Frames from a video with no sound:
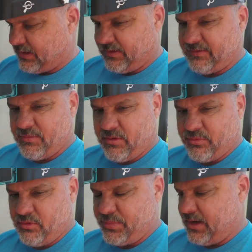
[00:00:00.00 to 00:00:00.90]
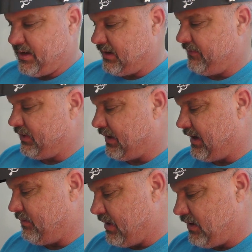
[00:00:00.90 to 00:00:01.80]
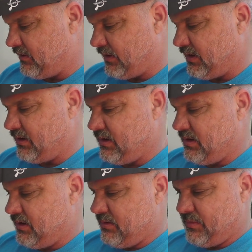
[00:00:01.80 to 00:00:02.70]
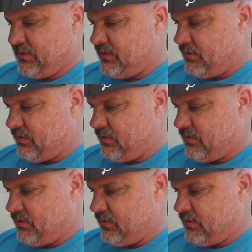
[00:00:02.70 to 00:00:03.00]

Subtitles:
I can smell propane. I can even light it manually, but there's no